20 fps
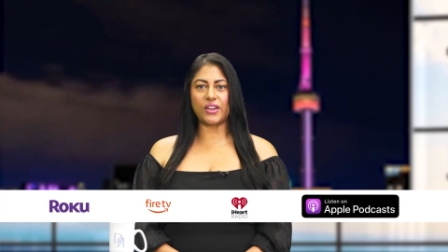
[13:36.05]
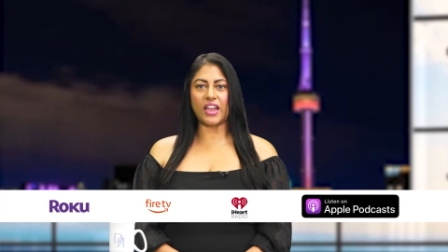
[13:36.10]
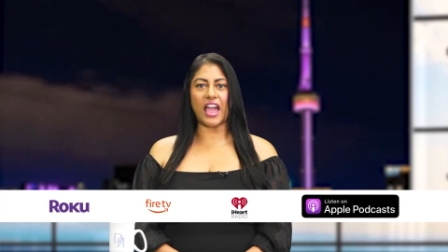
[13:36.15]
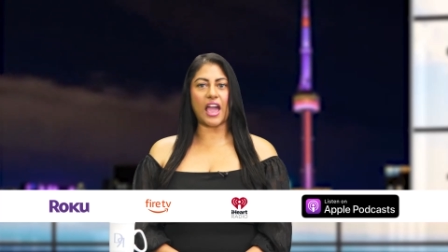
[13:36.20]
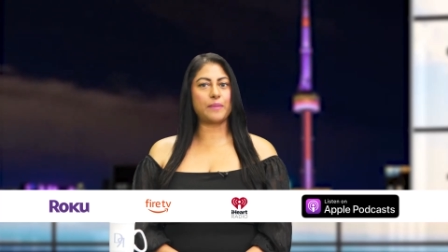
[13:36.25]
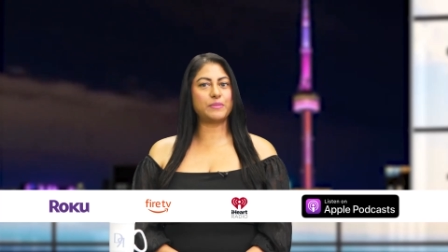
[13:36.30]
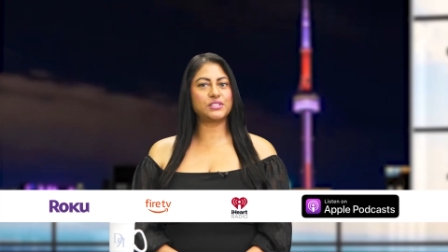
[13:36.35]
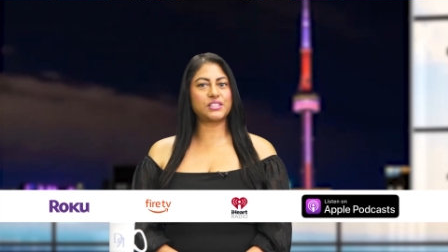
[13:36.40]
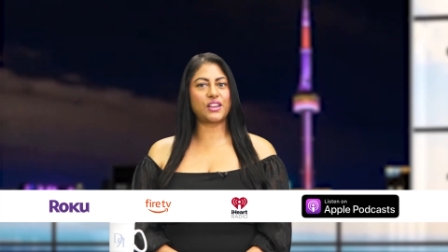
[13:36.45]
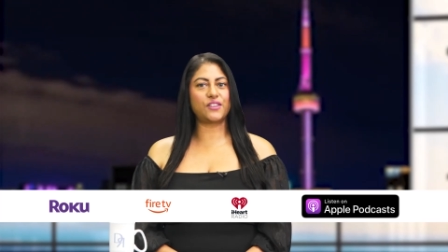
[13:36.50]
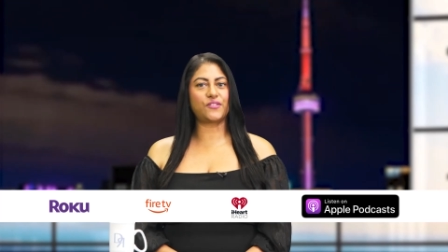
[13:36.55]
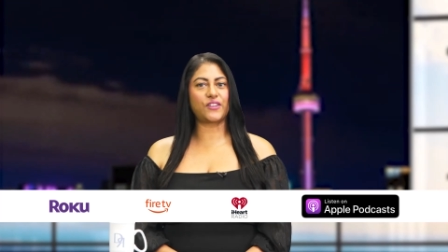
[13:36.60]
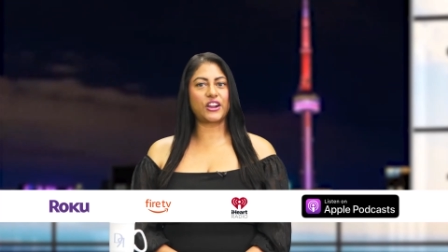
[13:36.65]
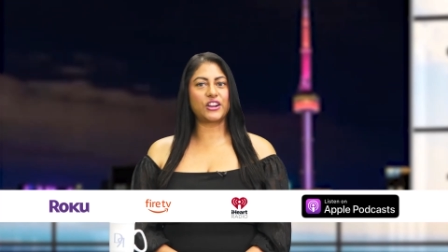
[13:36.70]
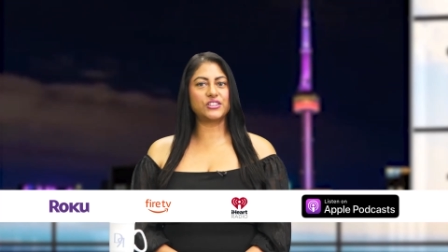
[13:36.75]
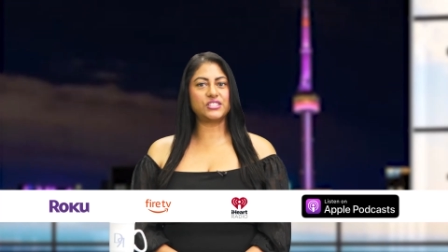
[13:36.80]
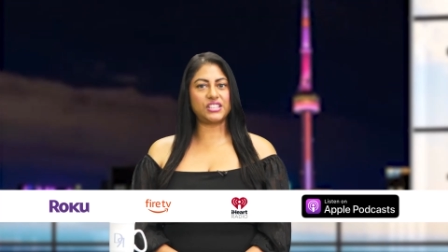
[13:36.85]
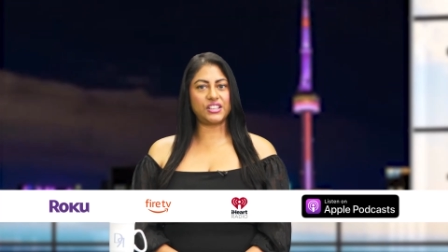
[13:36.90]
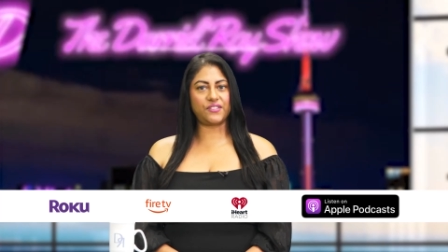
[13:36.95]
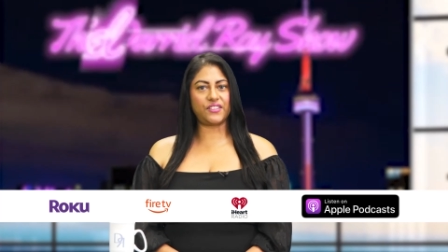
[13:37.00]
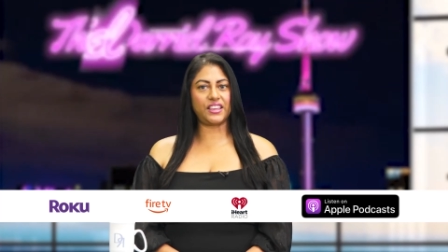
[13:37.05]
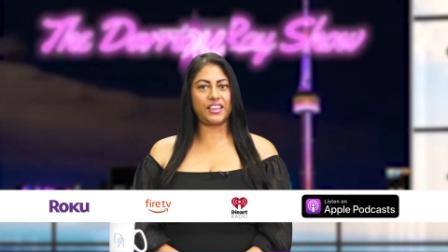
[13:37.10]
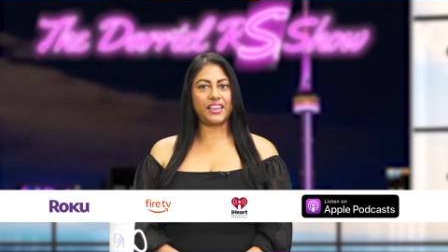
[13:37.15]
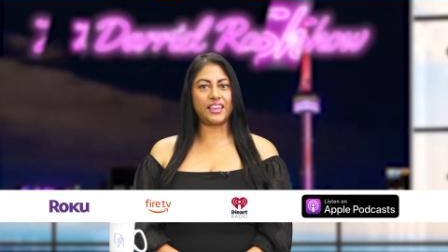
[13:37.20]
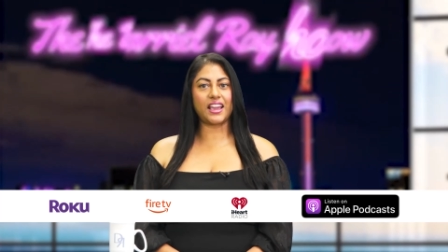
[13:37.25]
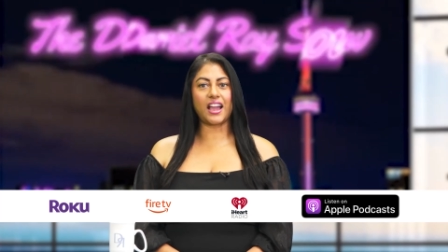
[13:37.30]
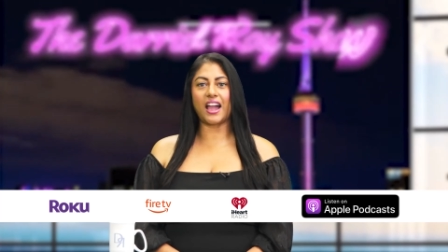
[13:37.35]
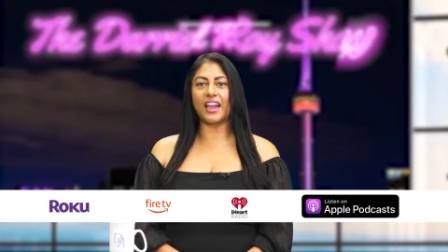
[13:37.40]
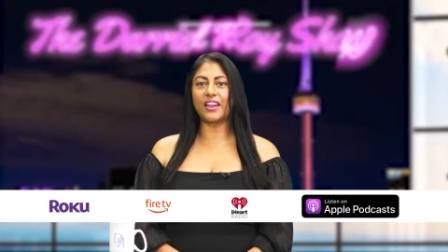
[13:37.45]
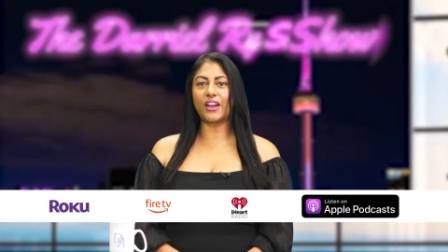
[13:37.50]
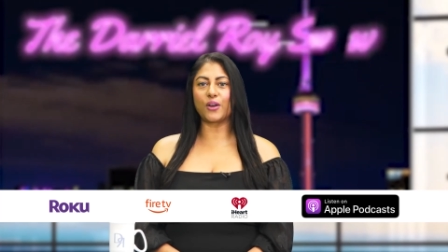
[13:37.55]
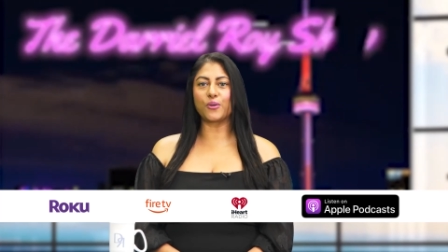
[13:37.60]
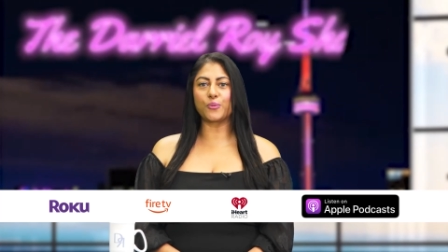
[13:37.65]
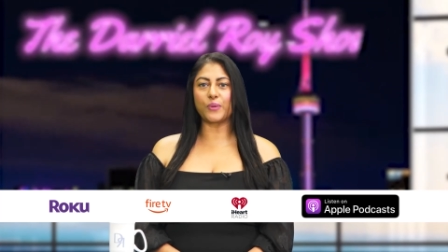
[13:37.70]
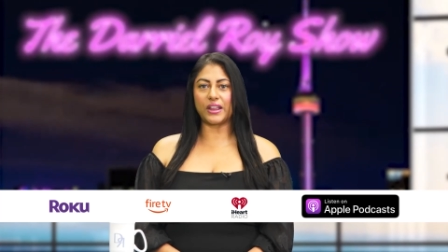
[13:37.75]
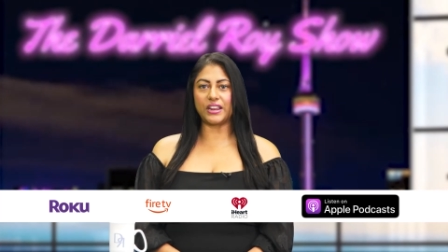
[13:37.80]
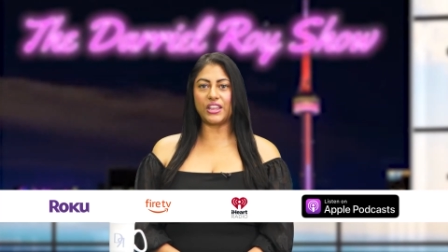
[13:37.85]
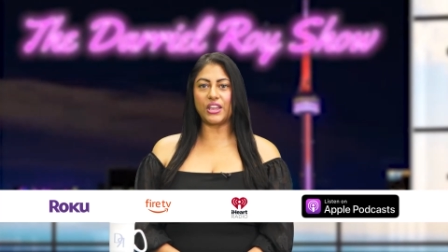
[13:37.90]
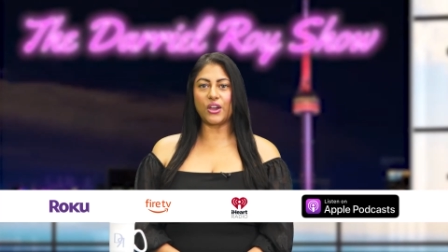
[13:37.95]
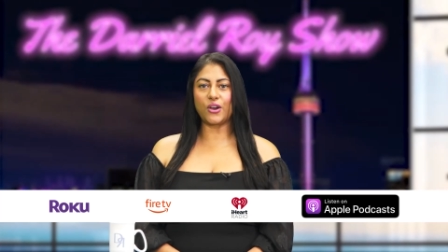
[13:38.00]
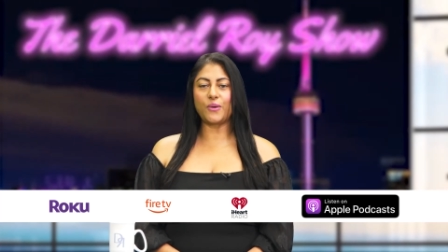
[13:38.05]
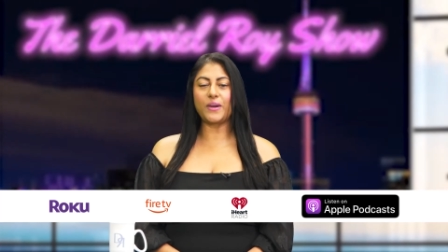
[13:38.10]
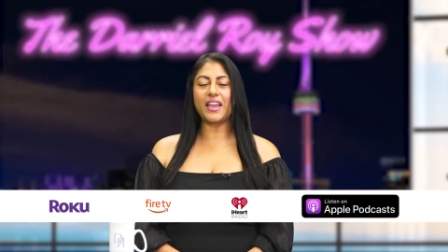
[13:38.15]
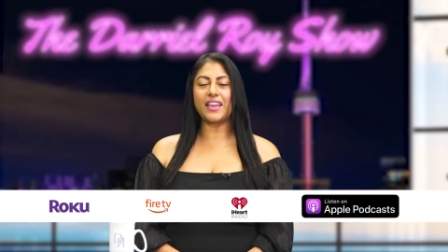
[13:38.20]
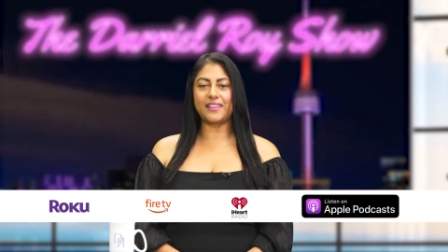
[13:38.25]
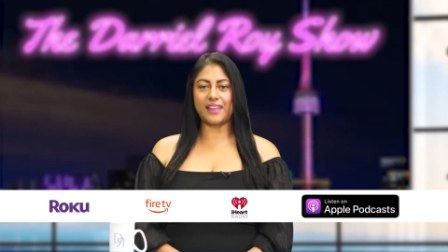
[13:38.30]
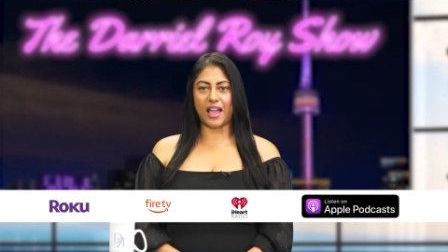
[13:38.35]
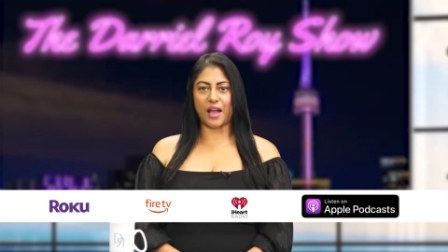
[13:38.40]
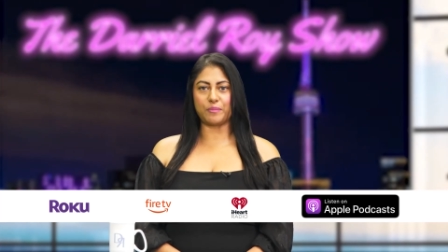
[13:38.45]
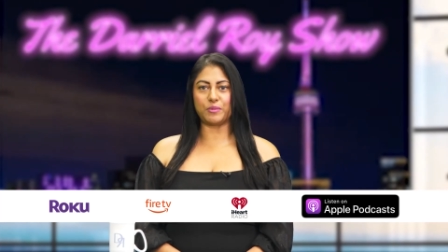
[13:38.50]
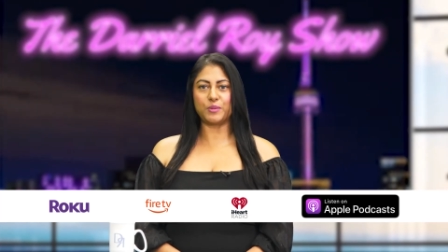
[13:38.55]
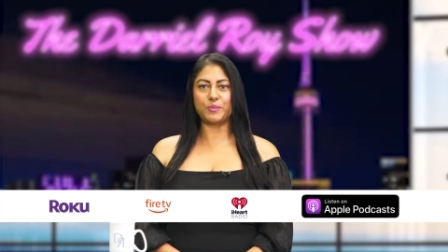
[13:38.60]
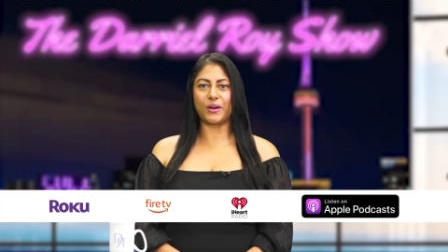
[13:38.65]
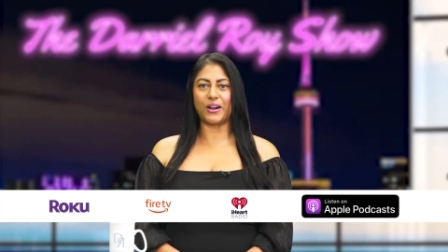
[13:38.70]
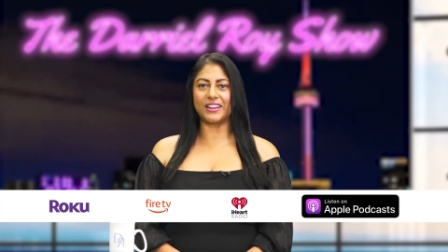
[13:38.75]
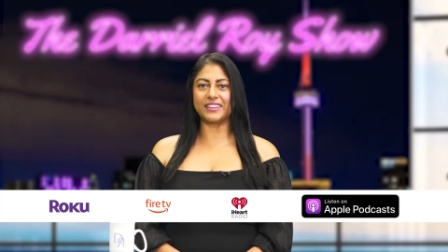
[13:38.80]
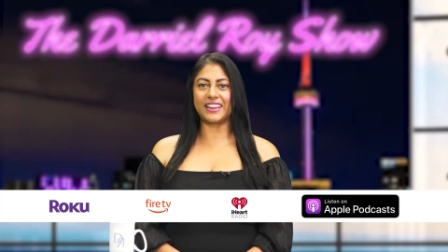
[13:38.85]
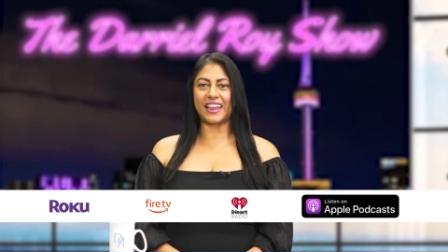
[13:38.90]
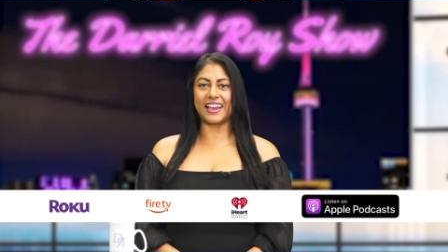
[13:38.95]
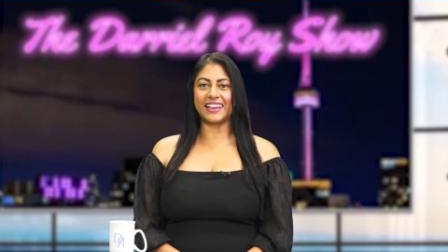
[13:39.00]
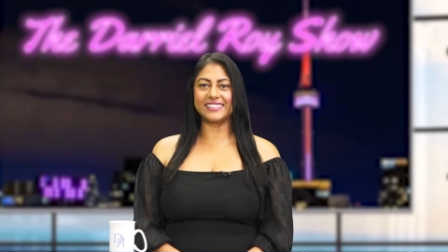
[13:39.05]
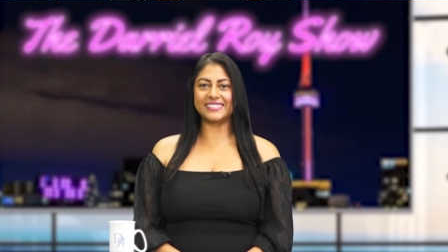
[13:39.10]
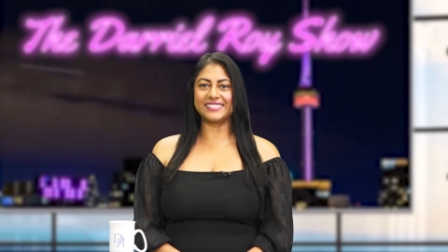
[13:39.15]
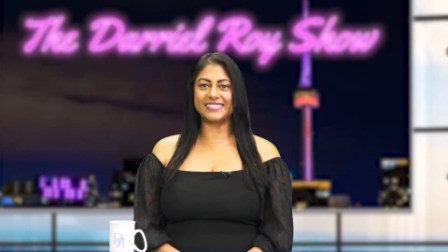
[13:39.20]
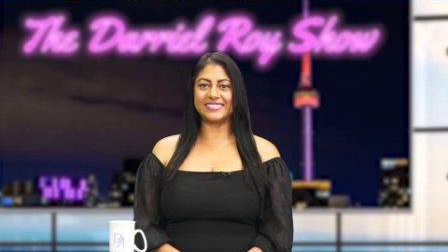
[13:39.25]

Amazon Fire TV, iHeartRadio, and Apple Podcasts.